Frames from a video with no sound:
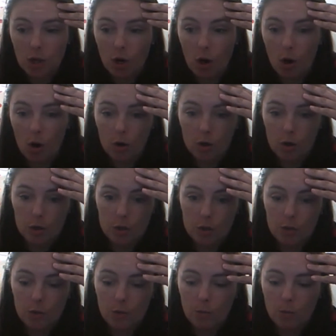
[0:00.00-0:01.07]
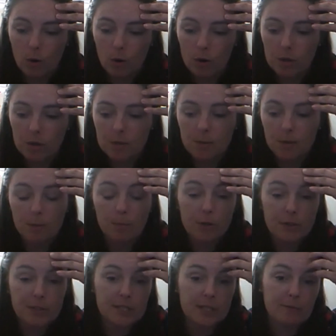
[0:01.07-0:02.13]
on was the
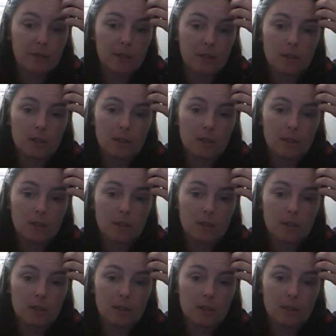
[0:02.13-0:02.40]
Positivity